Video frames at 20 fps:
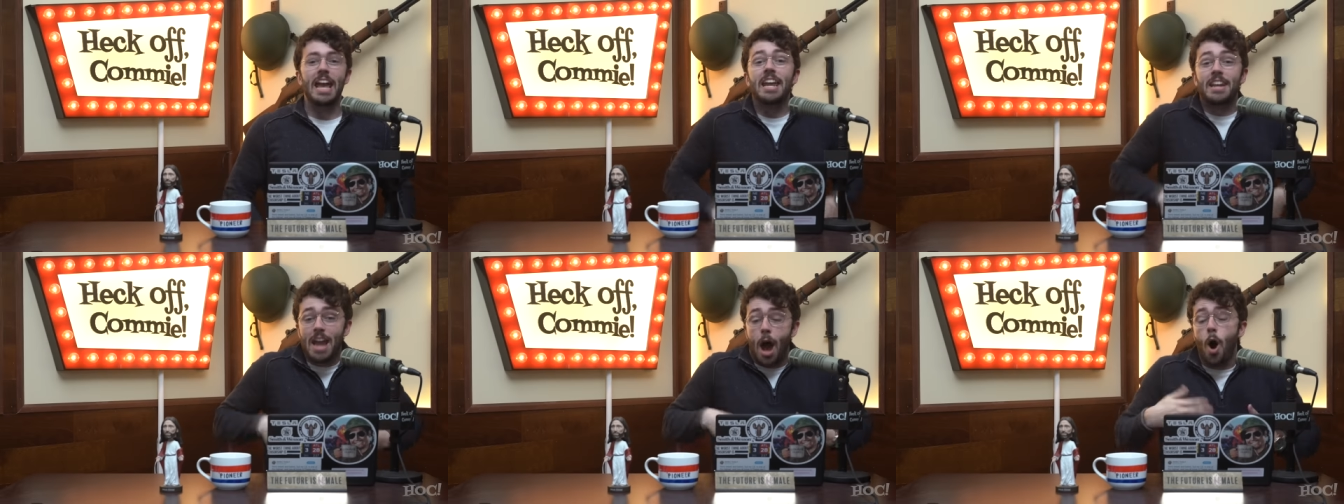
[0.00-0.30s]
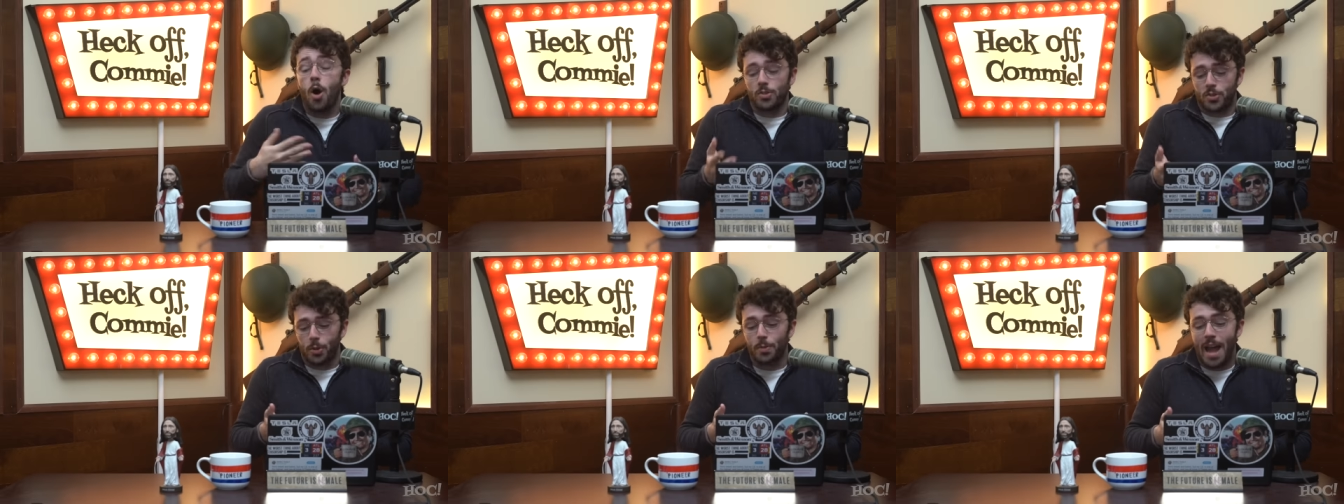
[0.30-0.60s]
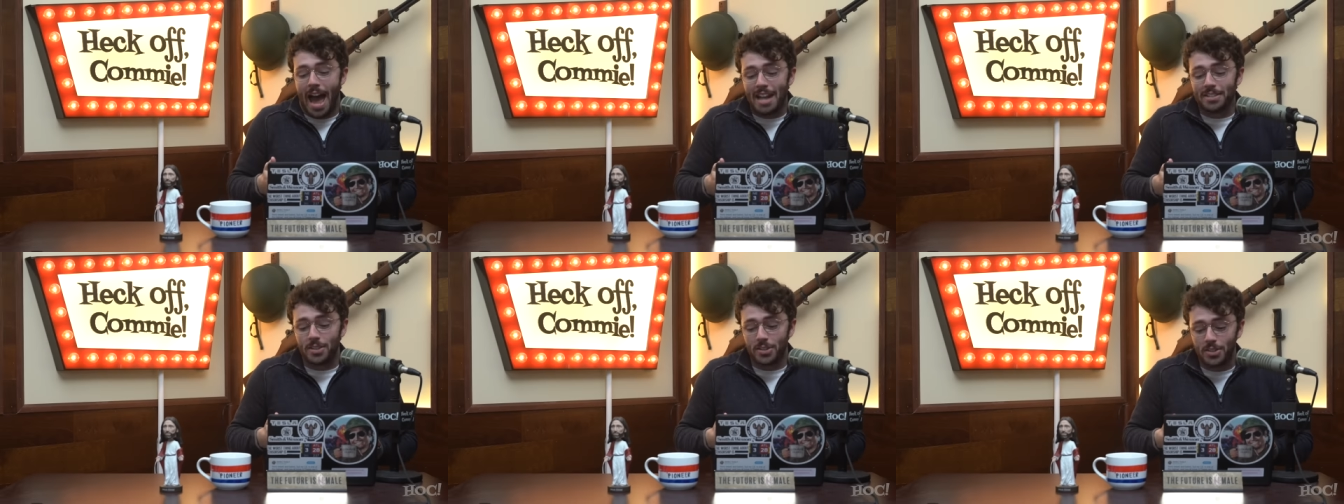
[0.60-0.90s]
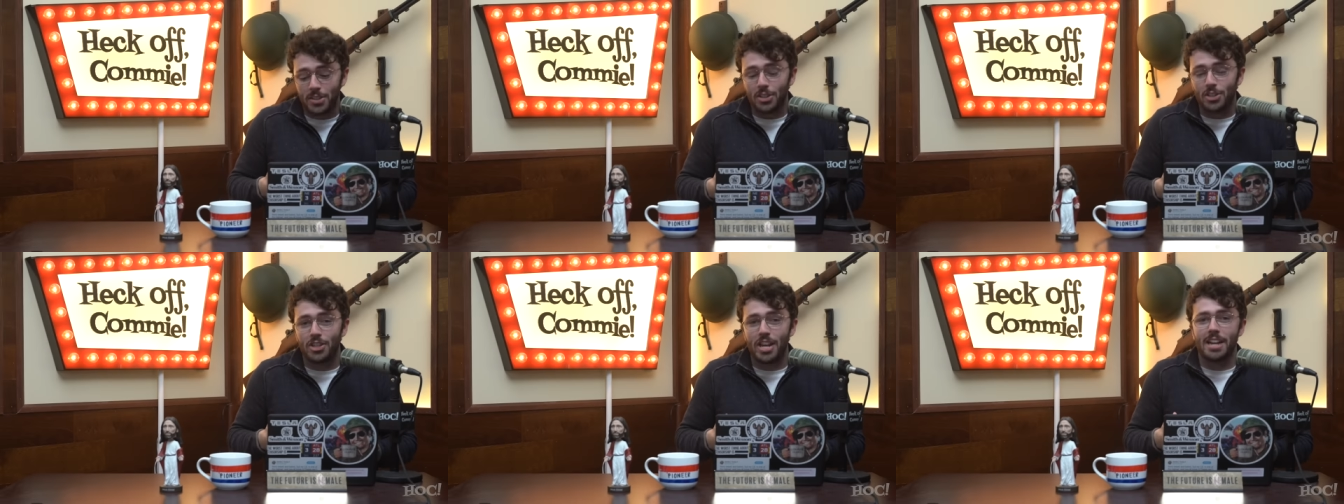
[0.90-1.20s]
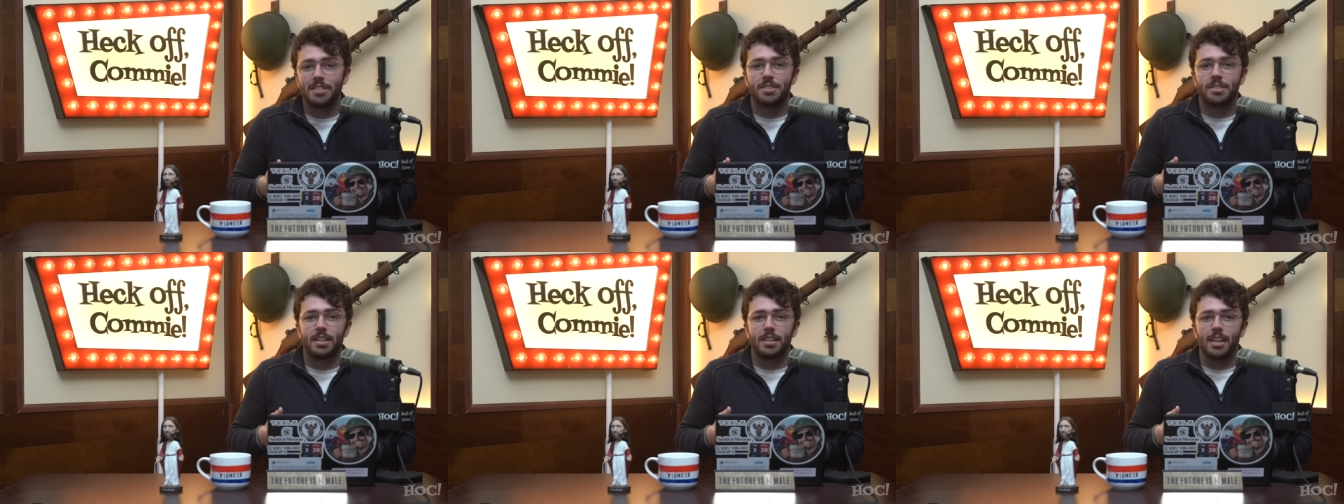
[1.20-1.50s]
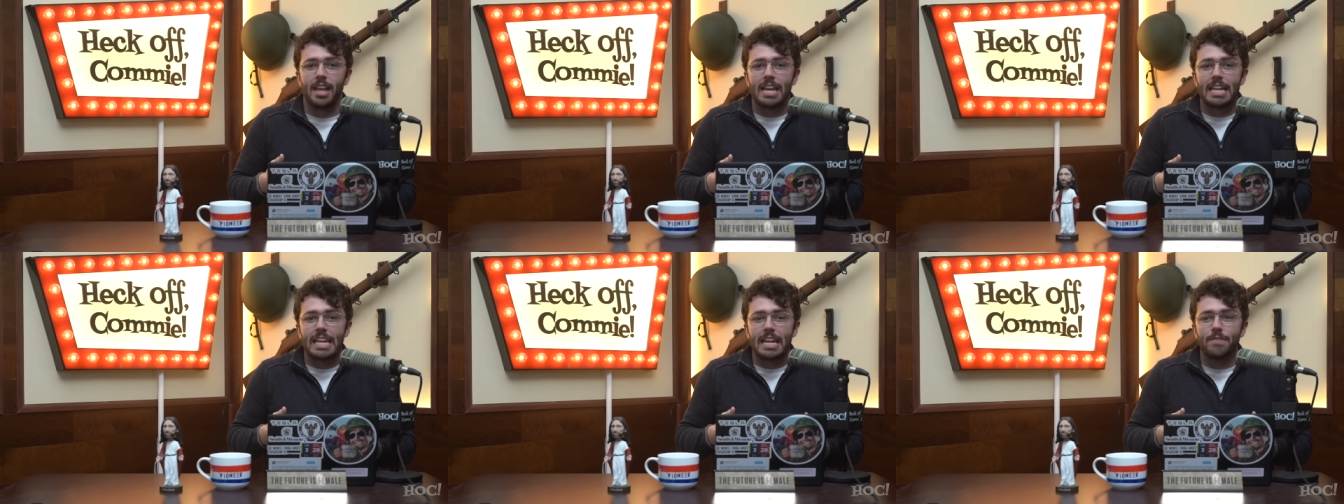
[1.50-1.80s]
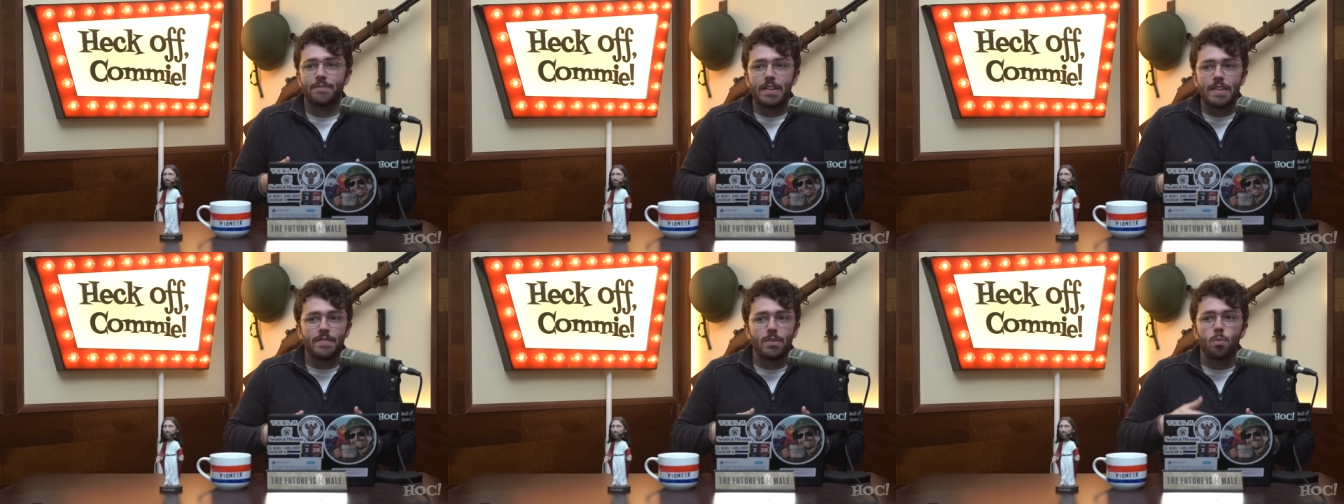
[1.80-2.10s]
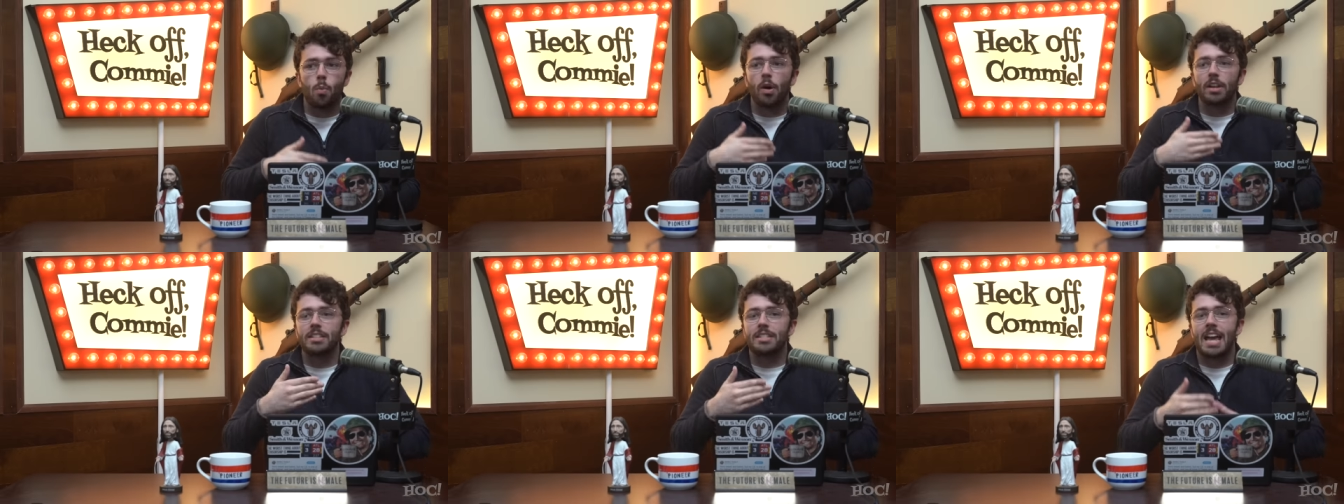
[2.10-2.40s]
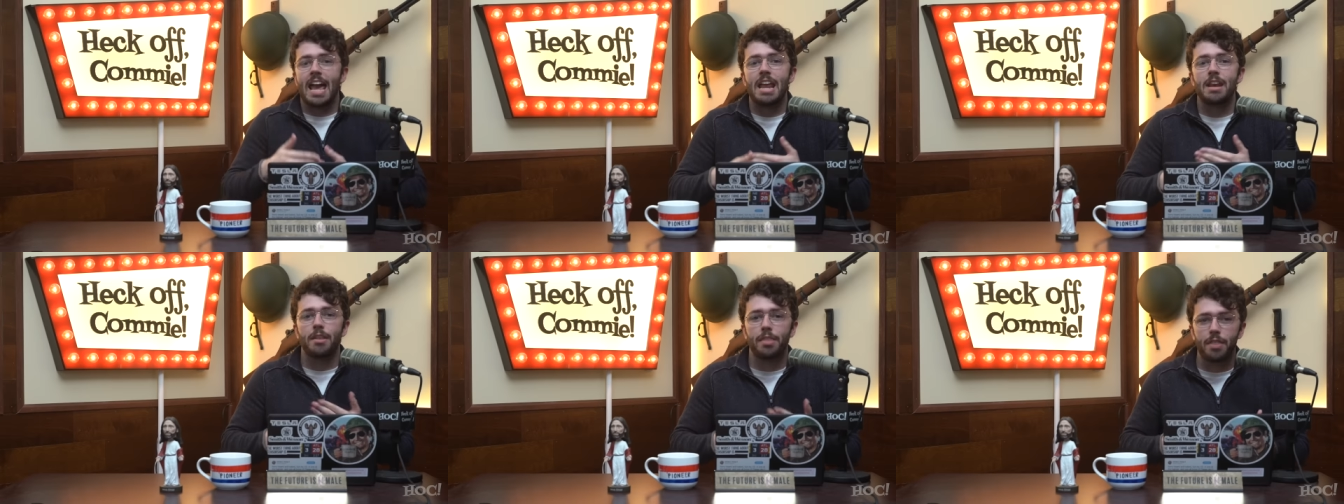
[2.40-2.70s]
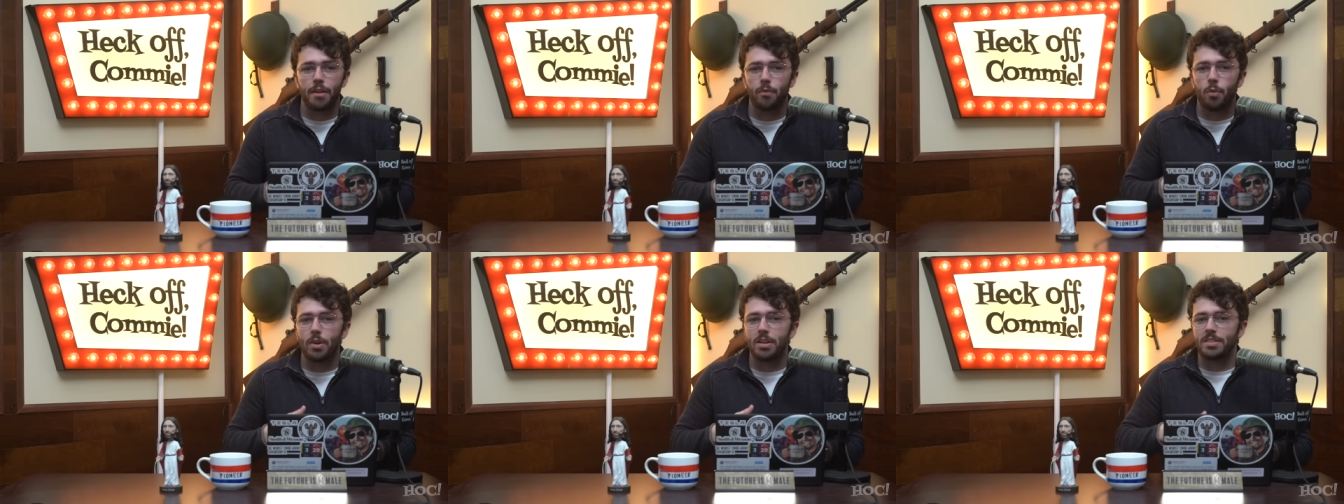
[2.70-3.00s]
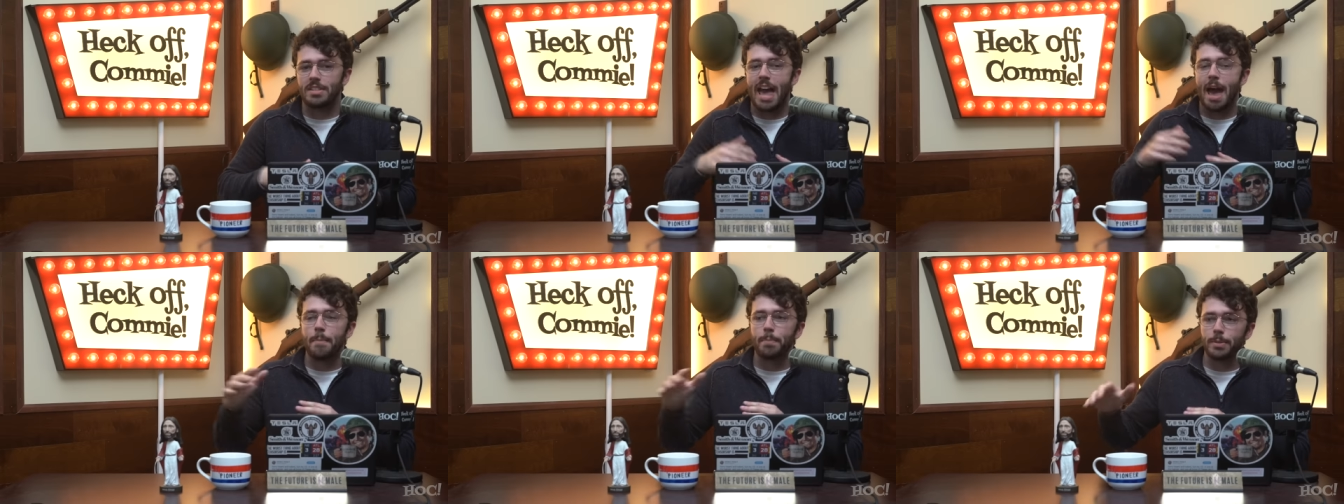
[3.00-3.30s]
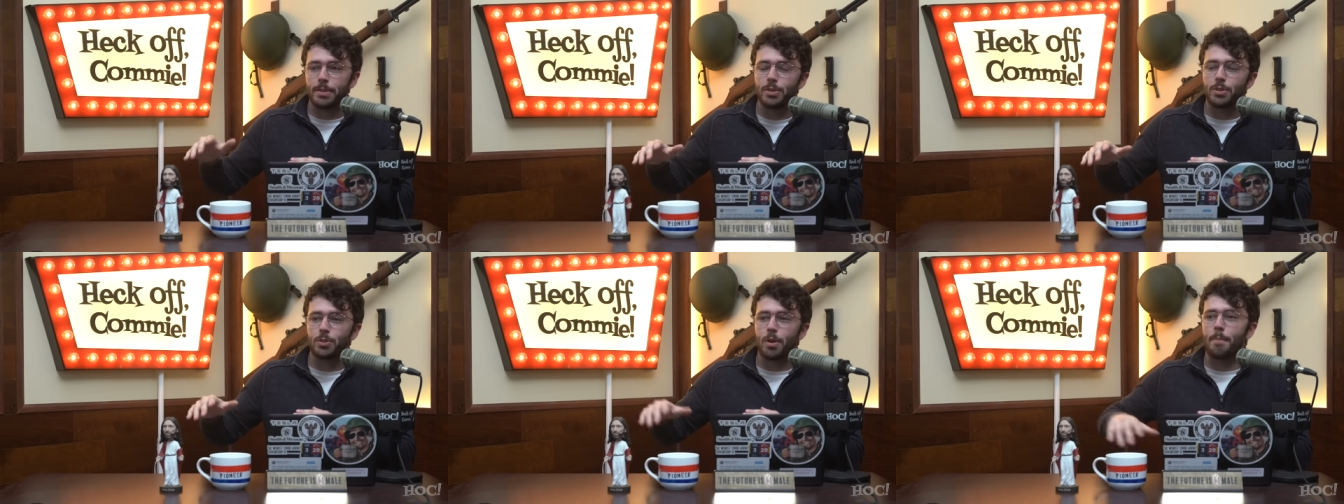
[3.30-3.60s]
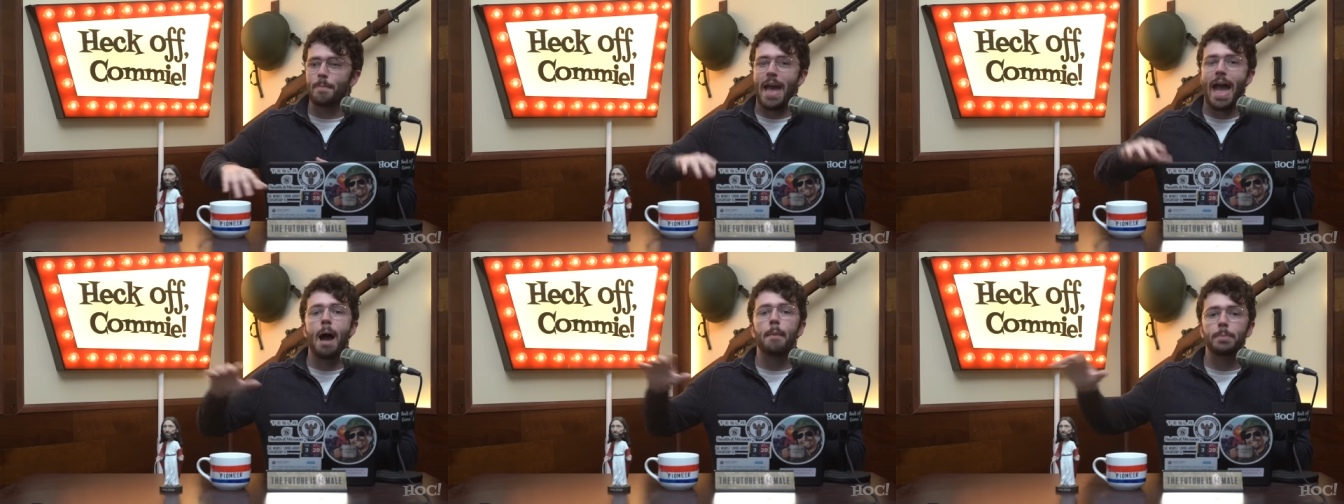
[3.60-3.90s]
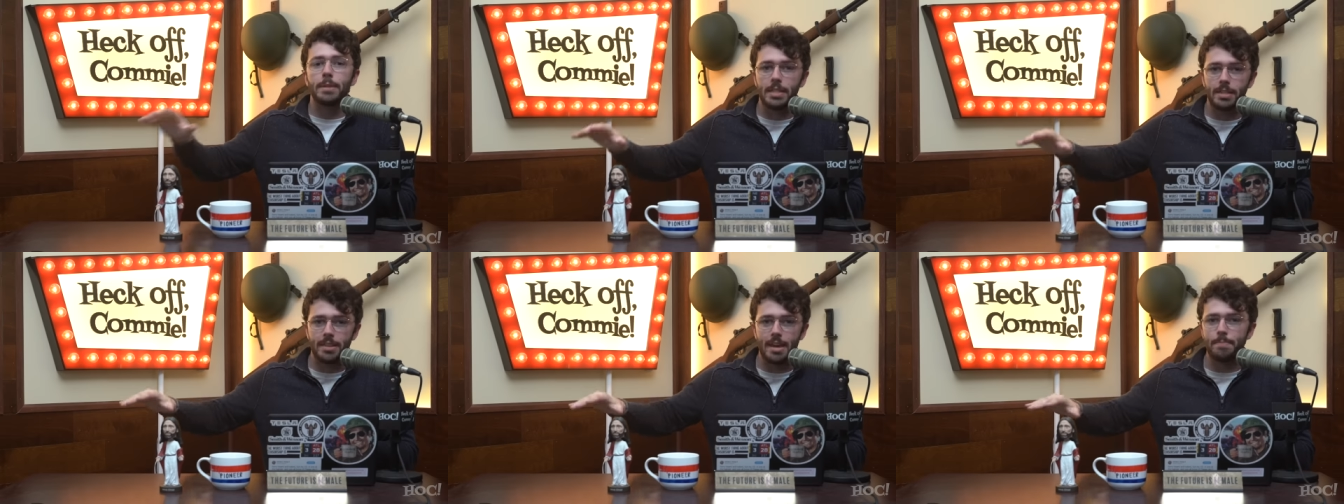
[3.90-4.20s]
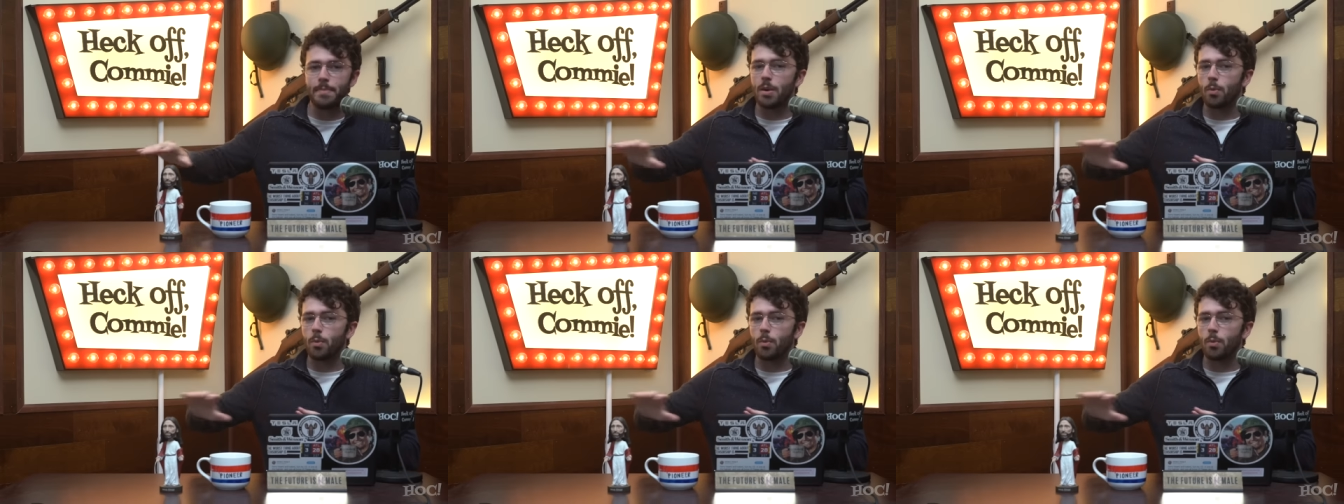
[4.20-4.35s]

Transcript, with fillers: and also not to suggest that like if even one tenth of what has happened to Trump happened to them,